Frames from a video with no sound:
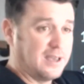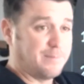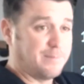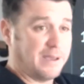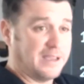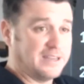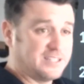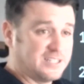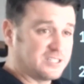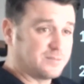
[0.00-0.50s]

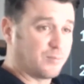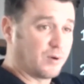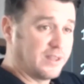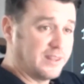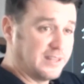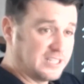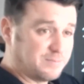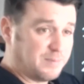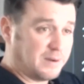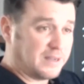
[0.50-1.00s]
patients
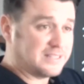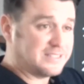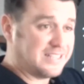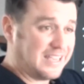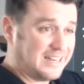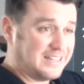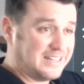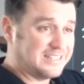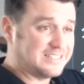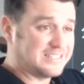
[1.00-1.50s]
breathing
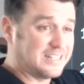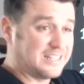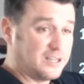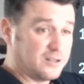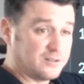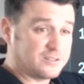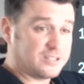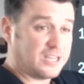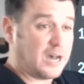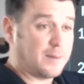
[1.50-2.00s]
spontaneously
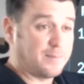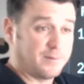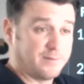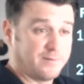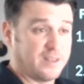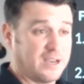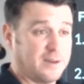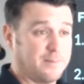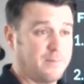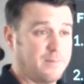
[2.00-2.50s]
on top
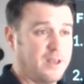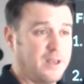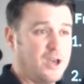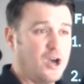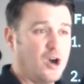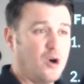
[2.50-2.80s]
of them.